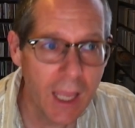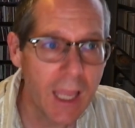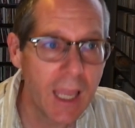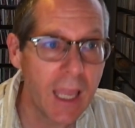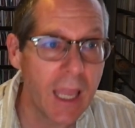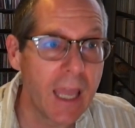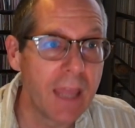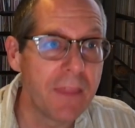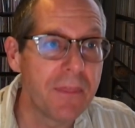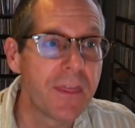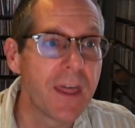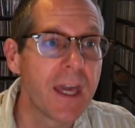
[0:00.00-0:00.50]

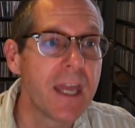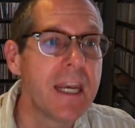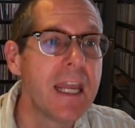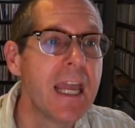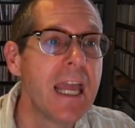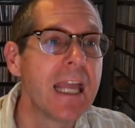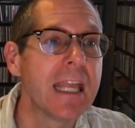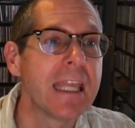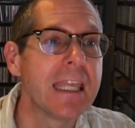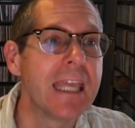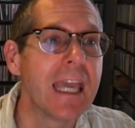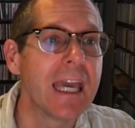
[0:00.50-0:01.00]
And then
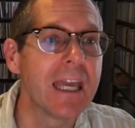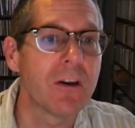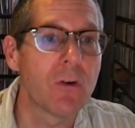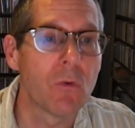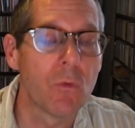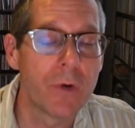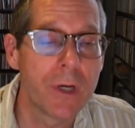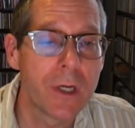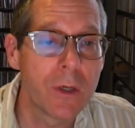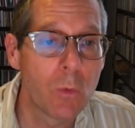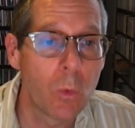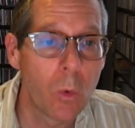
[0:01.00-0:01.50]
get
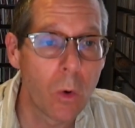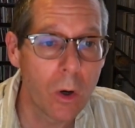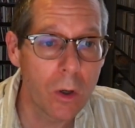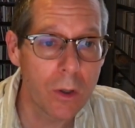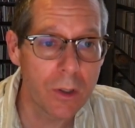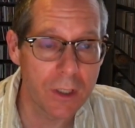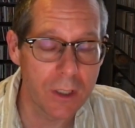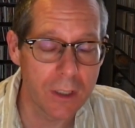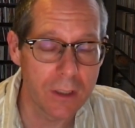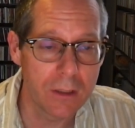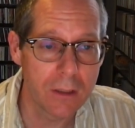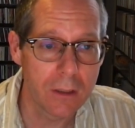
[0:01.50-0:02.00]

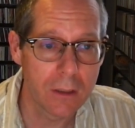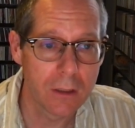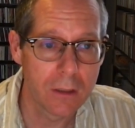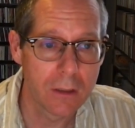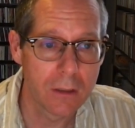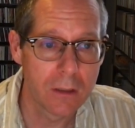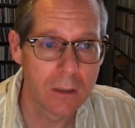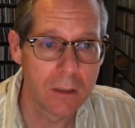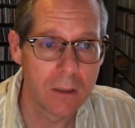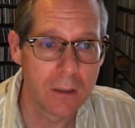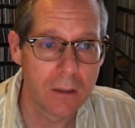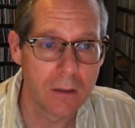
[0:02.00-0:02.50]
rewarded
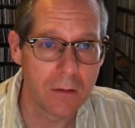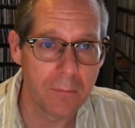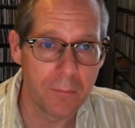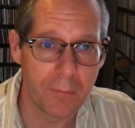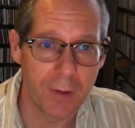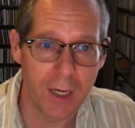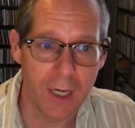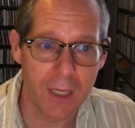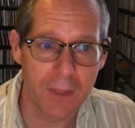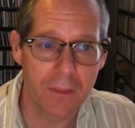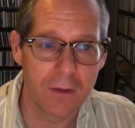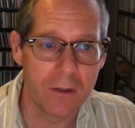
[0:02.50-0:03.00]

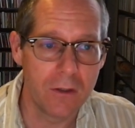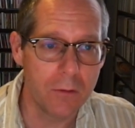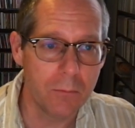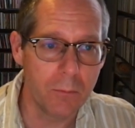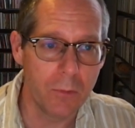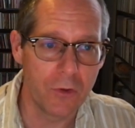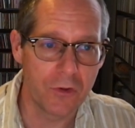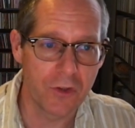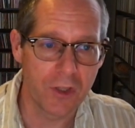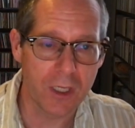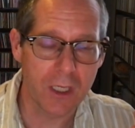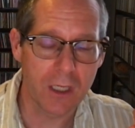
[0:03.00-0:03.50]
by the new
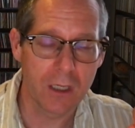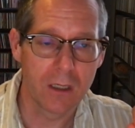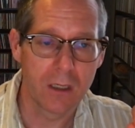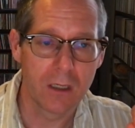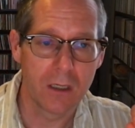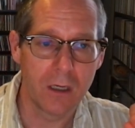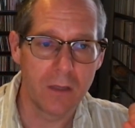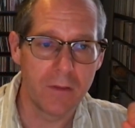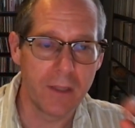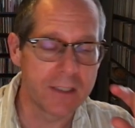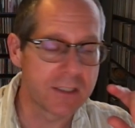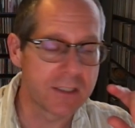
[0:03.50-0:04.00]
music that's